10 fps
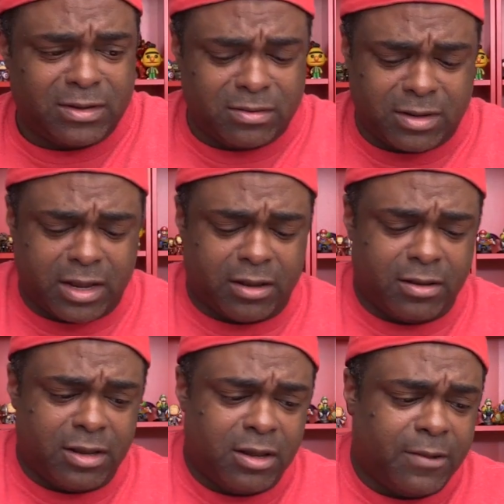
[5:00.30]
Okay.
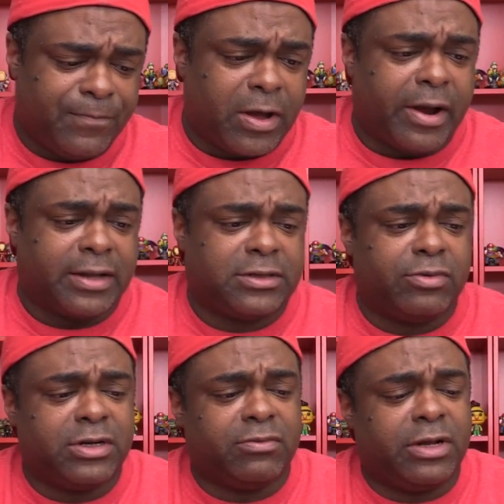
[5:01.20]
All right. So
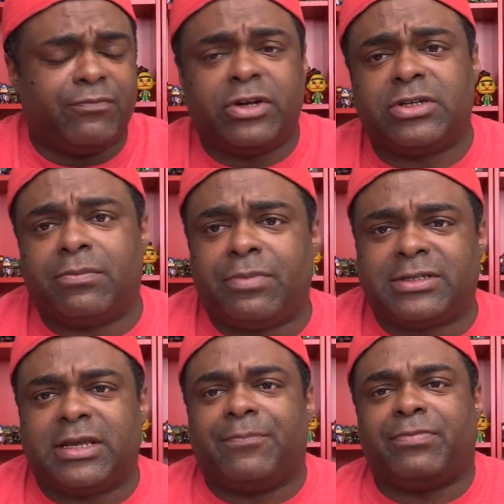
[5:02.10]
we do. But
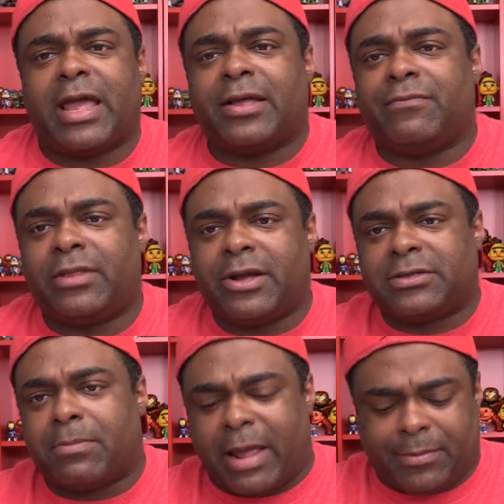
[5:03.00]
see, that
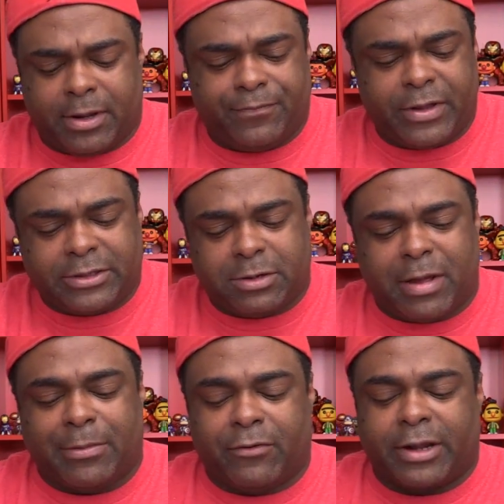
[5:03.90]
there's the baby. There's the
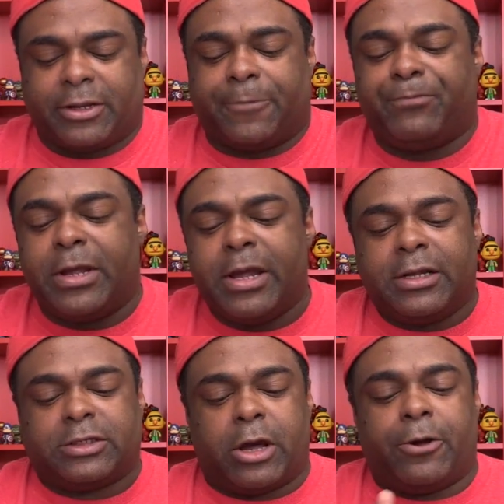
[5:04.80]
baby right there.
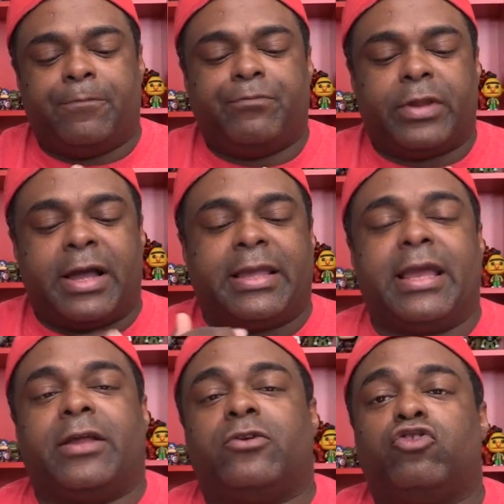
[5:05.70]
So
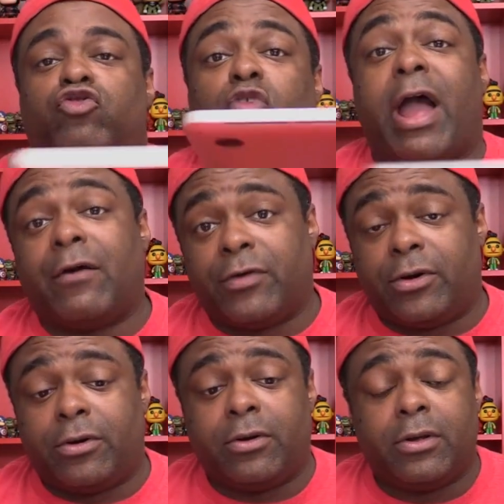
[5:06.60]
again,
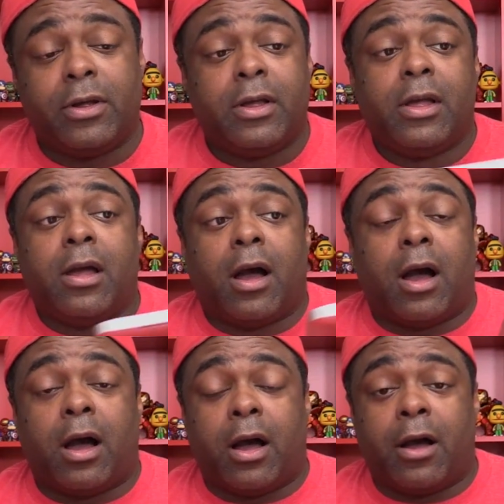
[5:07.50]
travel.
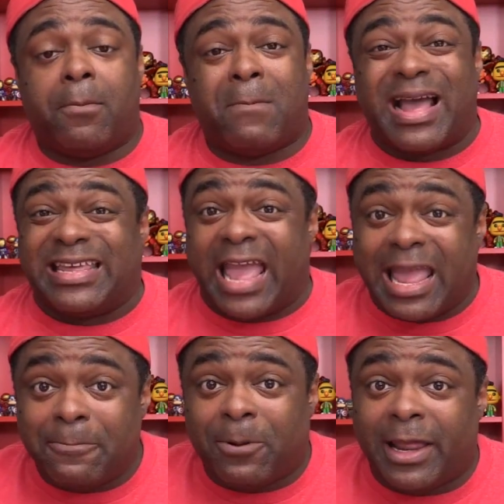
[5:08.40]
My
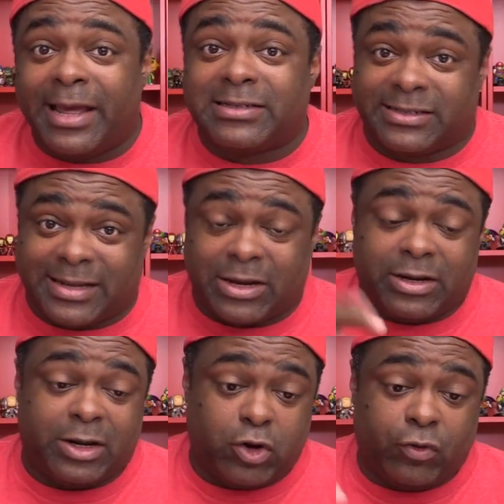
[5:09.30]
gameplay since I
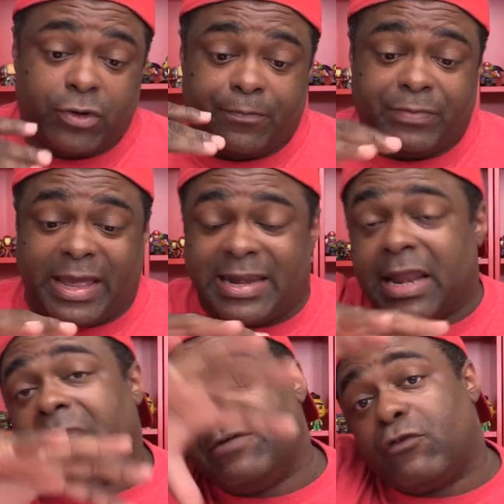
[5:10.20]
do them in
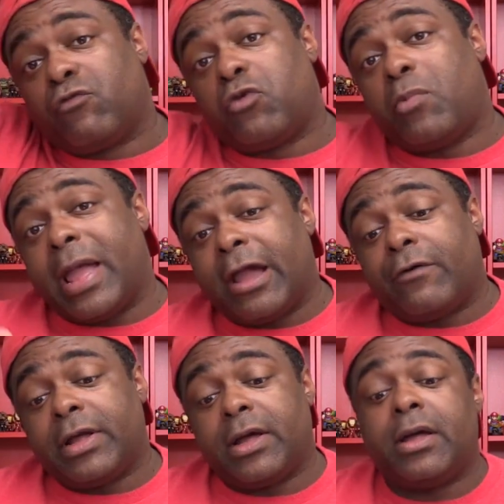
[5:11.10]
the living room
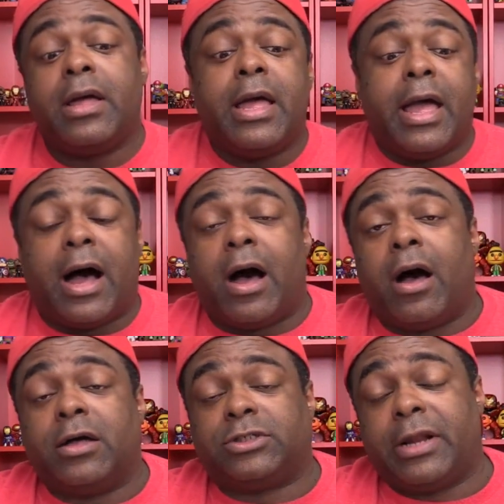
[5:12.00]
area.
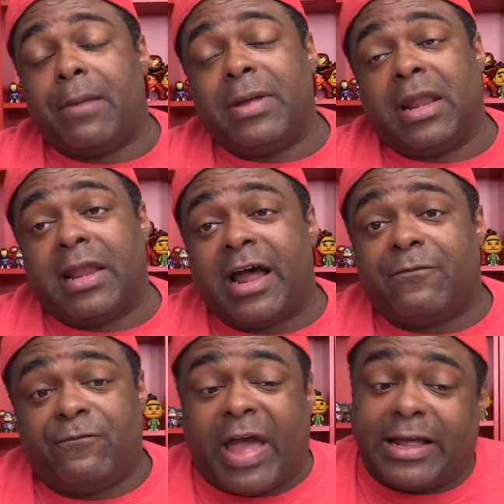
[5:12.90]
So that'd be a
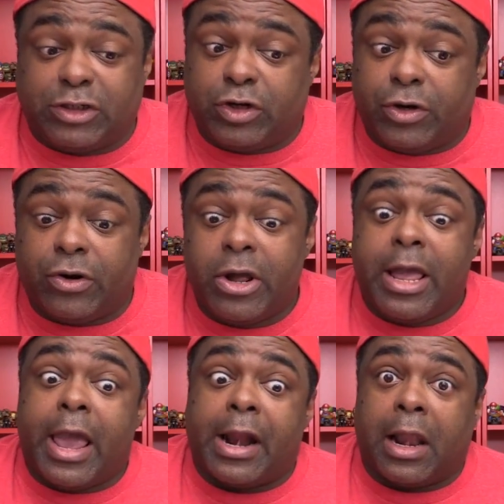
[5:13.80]
lot faster
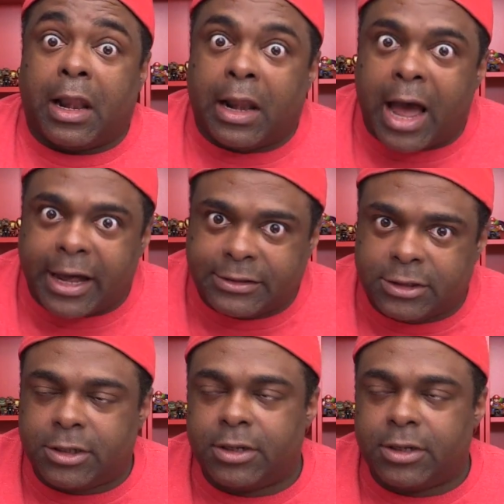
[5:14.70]
and a lot